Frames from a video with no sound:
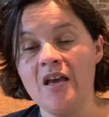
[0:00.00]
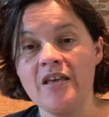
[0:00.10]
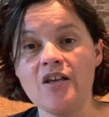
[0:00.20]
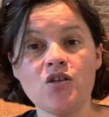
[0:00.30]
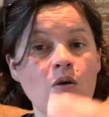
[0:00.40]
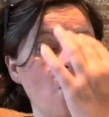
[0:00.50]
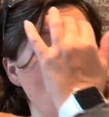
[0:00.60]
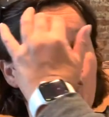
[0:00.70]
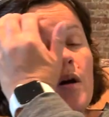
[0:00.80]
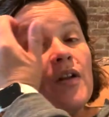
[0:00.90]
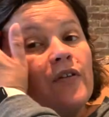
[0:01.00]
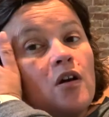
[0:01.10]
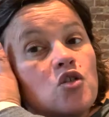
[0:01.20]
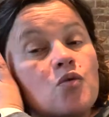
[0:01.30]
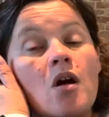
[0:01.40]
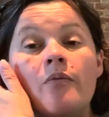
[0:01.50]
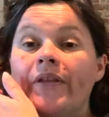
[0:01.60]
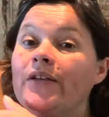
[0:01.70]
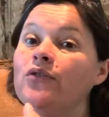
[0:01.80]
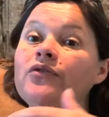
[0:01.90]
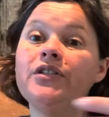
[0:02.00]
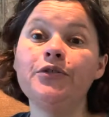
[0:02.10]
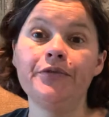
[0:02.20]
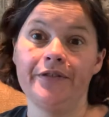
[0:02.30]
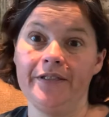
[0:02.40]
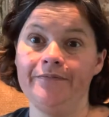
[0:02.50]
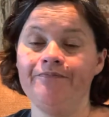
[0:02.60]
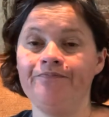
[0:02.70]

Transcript: Yeah, so what if it goes wrong? Then you'll deal with it.